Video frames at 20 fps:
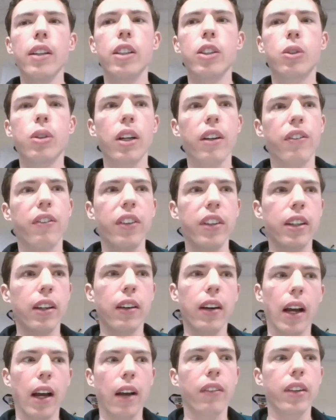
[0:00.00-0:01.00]
Just trying to
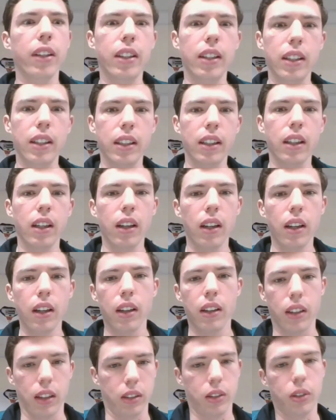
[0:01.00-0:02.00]
figure out everything.
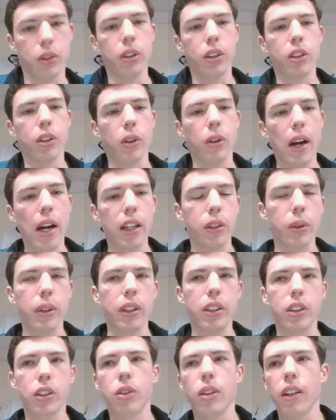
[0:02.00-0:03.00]
As soon as you
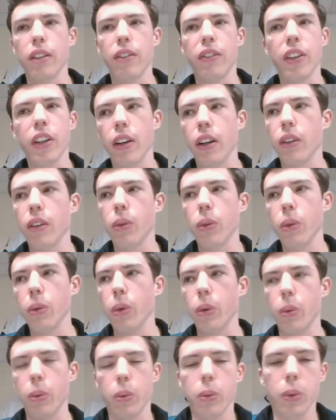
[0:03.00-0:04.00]
graduate, just trying to figure out,
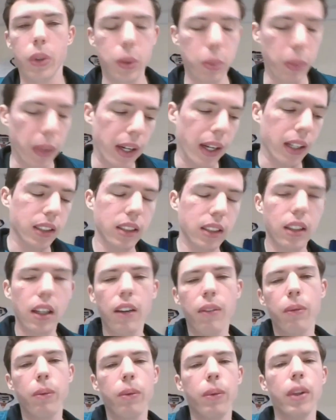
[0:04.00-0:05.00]
well, what's my next
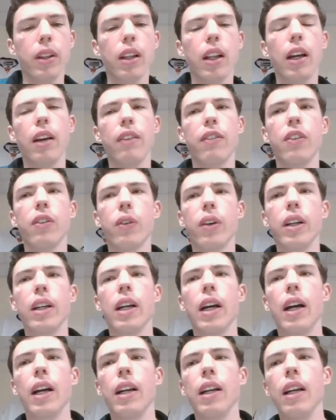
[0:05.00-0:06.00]
step in life and
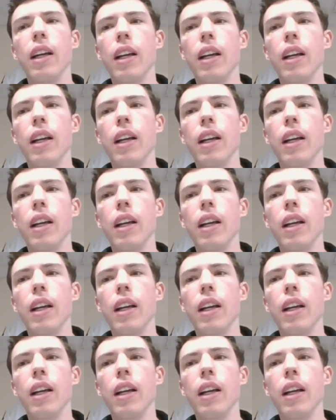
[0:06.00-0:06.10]
whatnot.